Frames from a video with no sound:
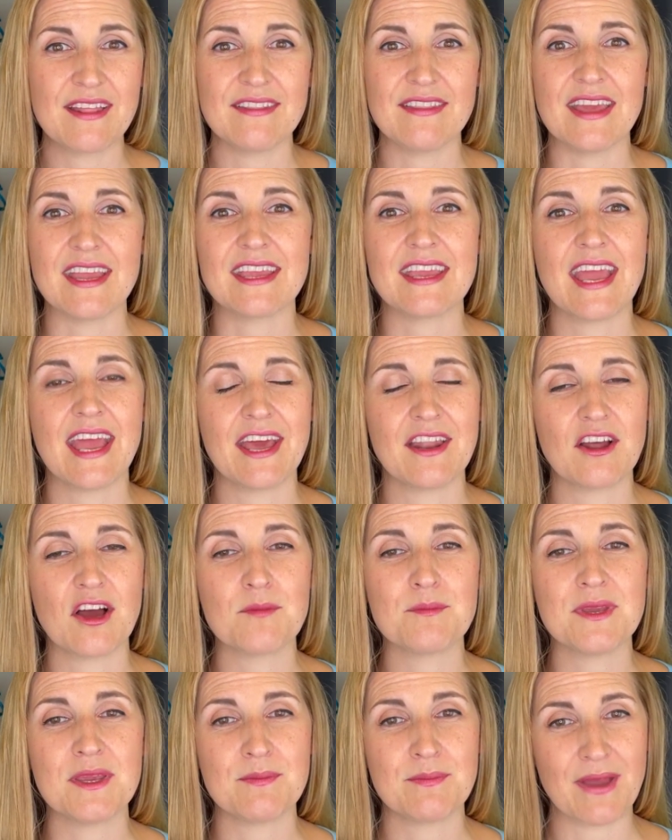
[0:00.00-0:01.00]
They
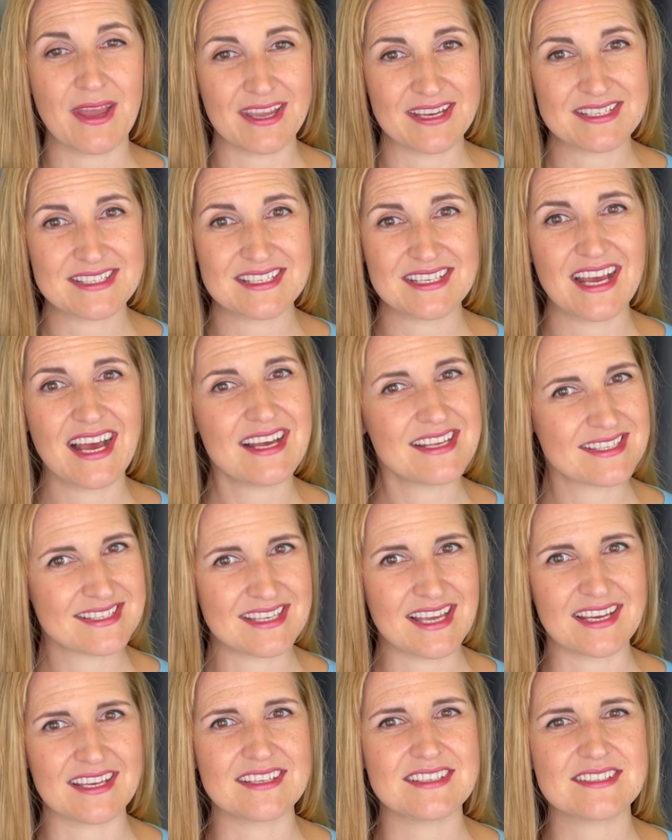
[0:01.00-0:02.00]
cannot be banked a
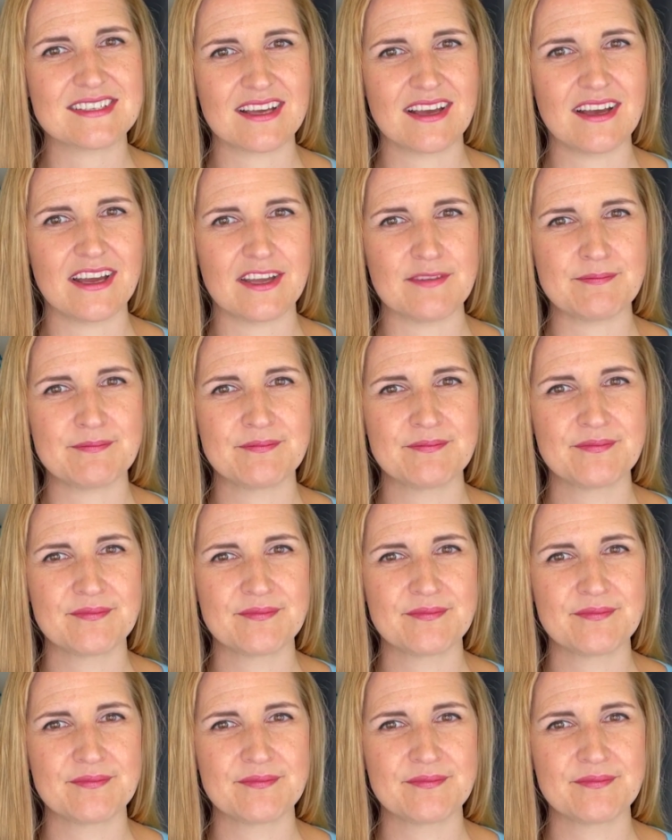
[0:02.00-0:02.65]
second time.